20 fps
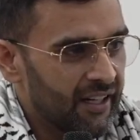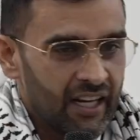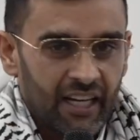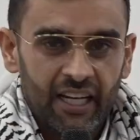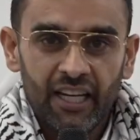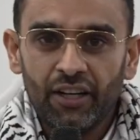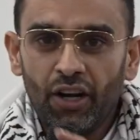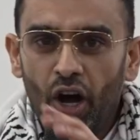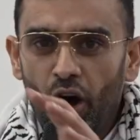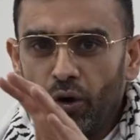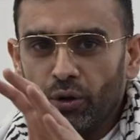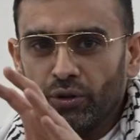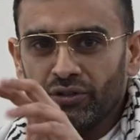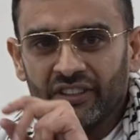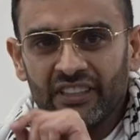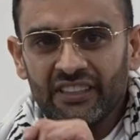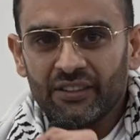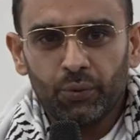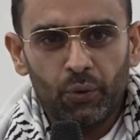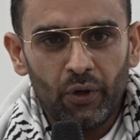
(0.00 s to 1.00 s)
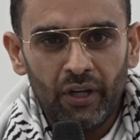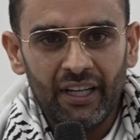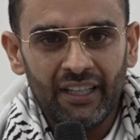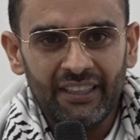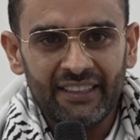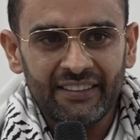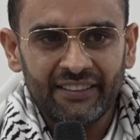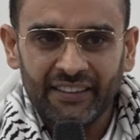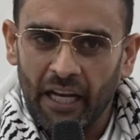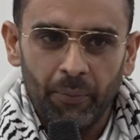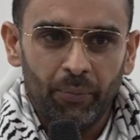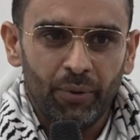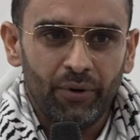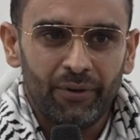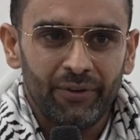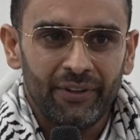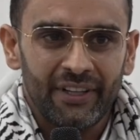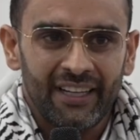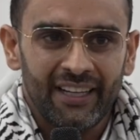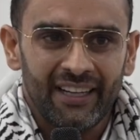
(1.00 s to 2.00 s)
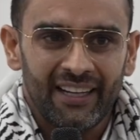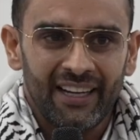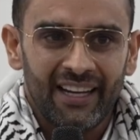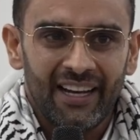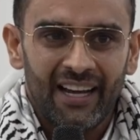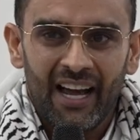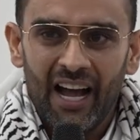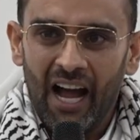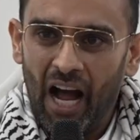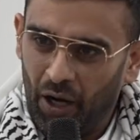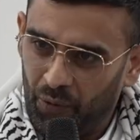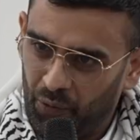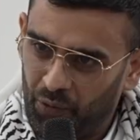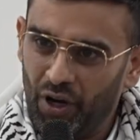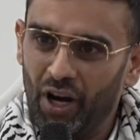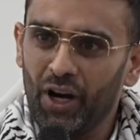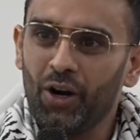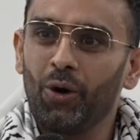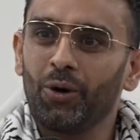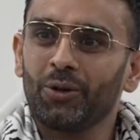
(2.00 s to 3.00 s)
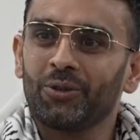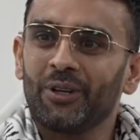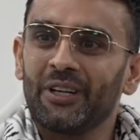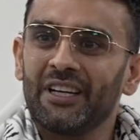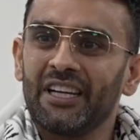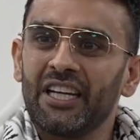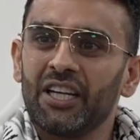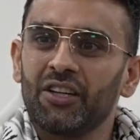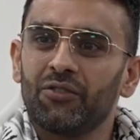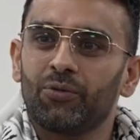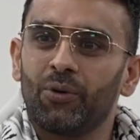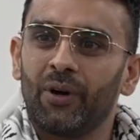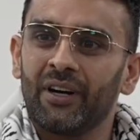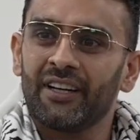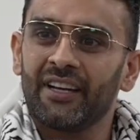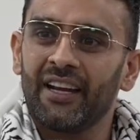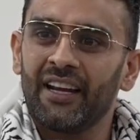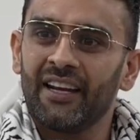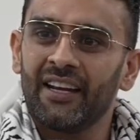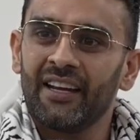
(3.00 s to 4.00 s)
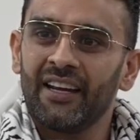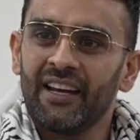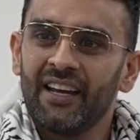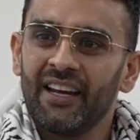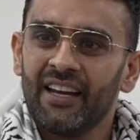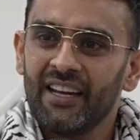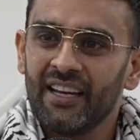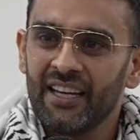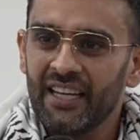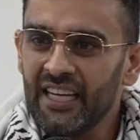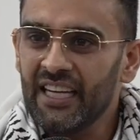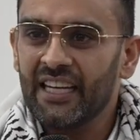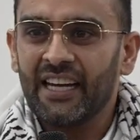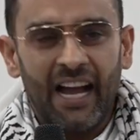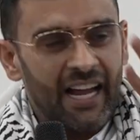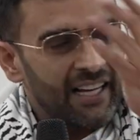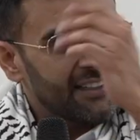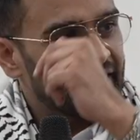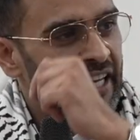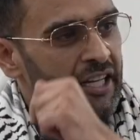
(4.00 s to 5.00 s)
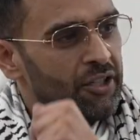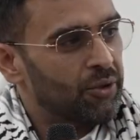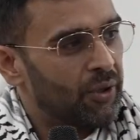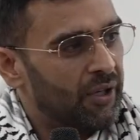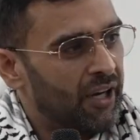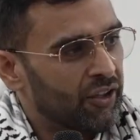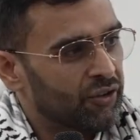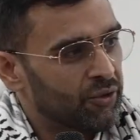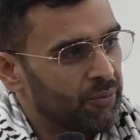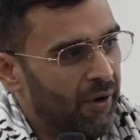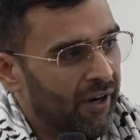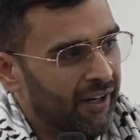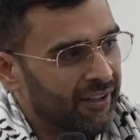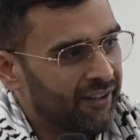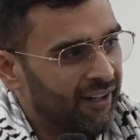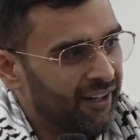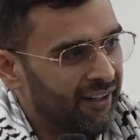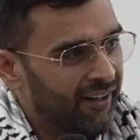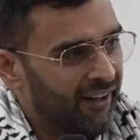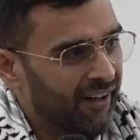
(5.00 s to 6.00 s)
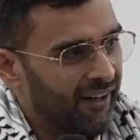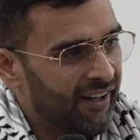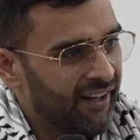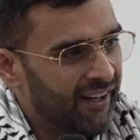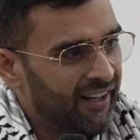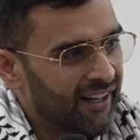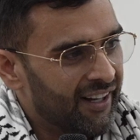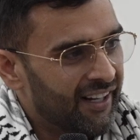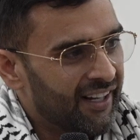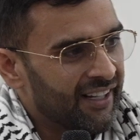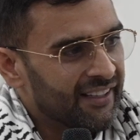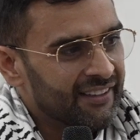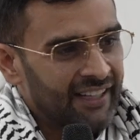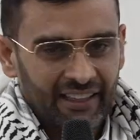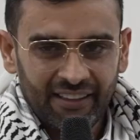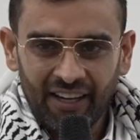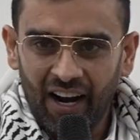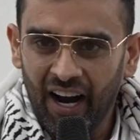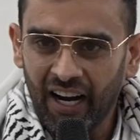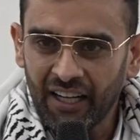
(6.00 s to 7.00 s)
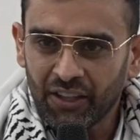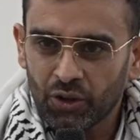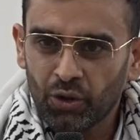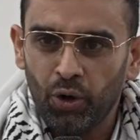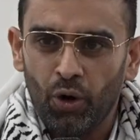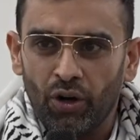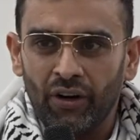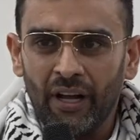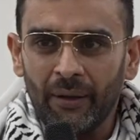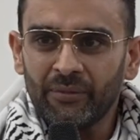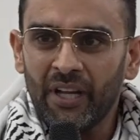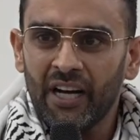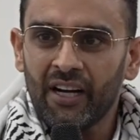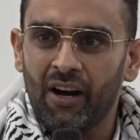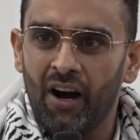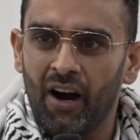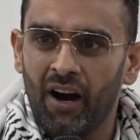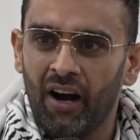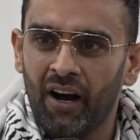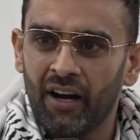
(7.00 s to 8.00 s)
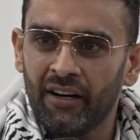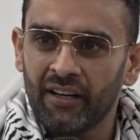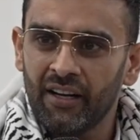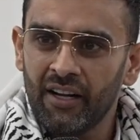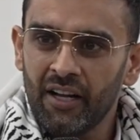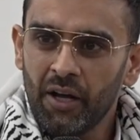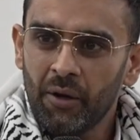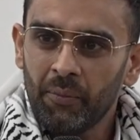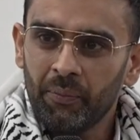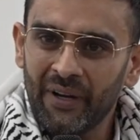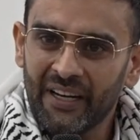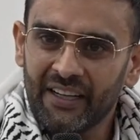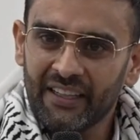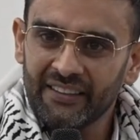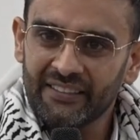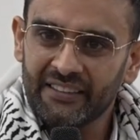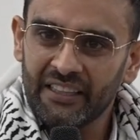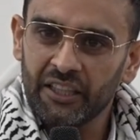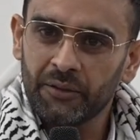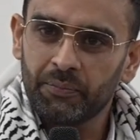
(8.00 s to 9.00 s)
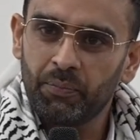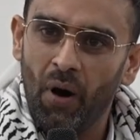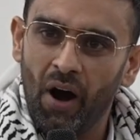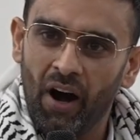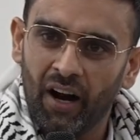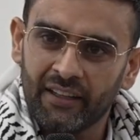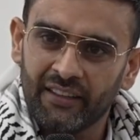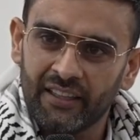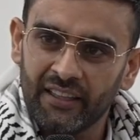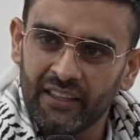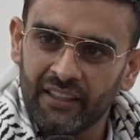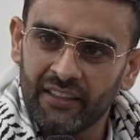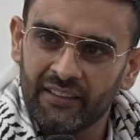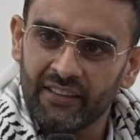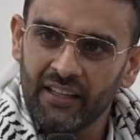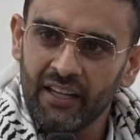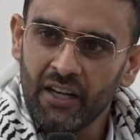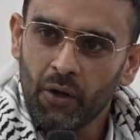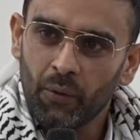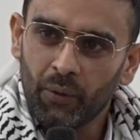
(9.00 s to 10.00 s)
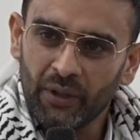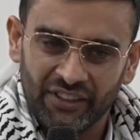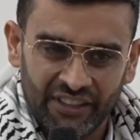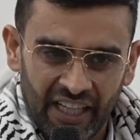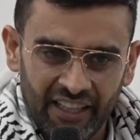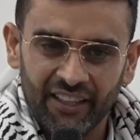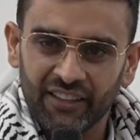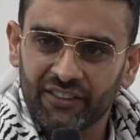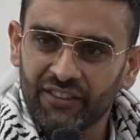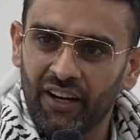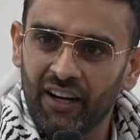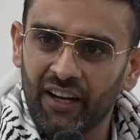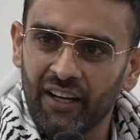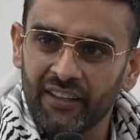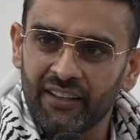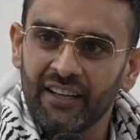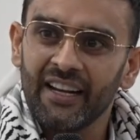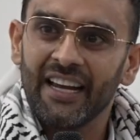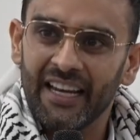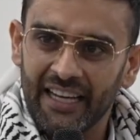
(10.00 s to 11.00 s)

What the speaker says: He knows this world is temporary and we are going to leave one day. He can say to Allah subhanahu wa ta'ala that I tore up that card because these parties were genocide